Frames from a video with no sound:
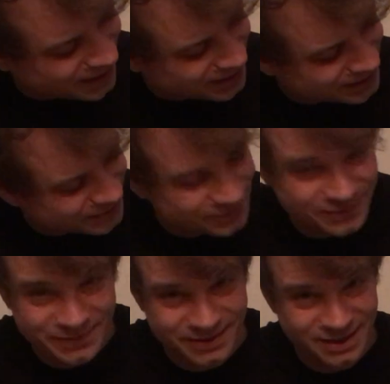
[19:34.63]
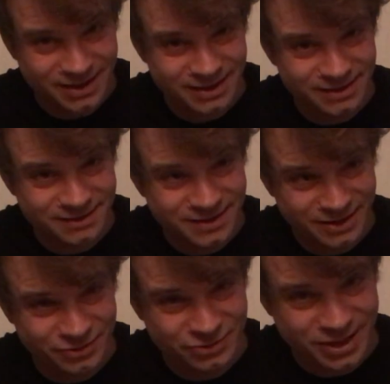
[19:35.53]
of the
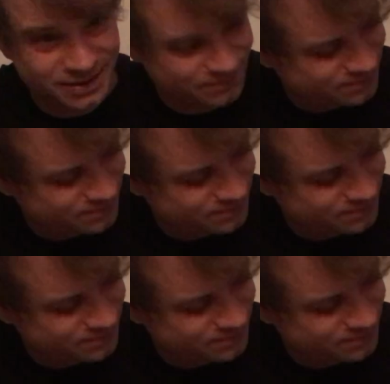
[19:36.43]
D string.